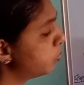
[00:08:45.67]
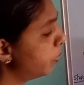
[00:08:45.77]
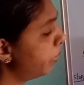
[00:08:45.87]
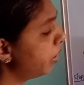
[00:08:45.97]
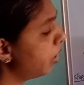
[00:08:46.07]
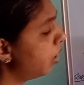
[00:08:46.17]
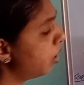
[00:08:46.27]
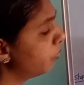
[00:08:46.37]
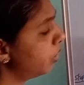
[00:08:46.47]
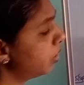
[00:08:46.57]
prepared
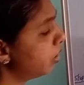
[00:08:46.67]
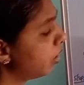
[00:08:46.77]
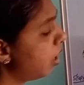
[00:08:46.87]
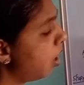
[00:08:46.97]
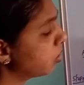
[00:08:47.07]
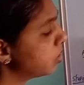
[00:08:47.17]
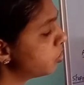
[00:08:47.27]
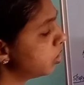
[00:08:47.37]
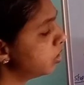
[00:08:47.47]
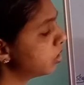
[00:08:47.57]
along with
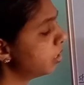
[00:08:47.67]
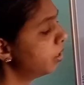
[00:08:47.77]
oxygen is